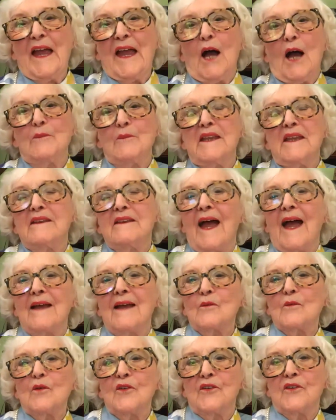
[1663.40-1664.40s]
I mean, that
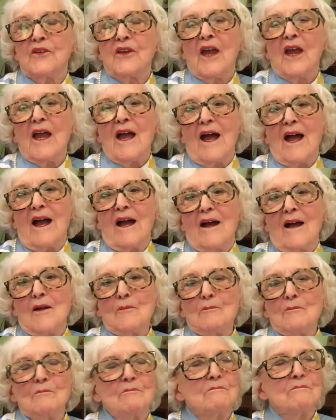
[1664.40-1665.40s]
was
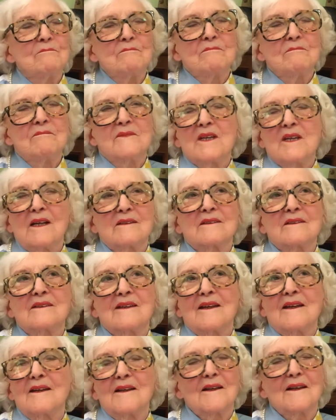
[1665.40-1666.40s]

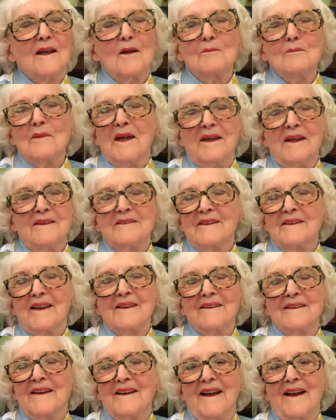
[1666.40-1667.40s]
just
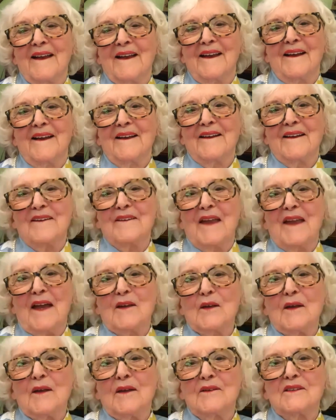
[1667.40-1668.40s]
amazing. And
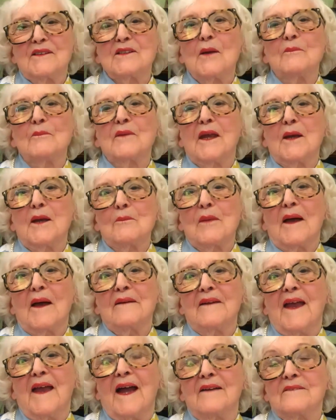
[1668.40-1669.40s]
that is something
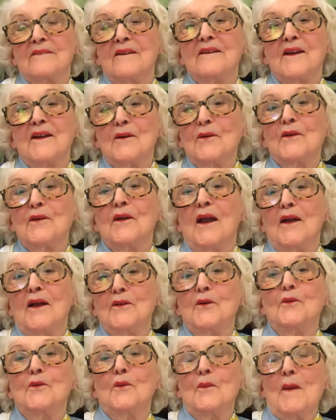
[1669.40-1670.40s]
about the Acton Hilton I
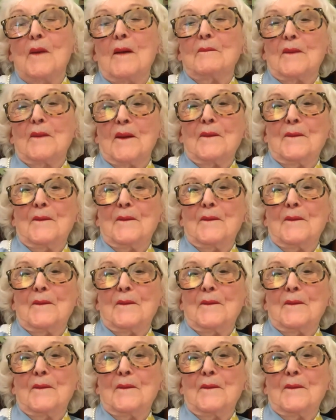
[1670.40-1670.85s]
do remember.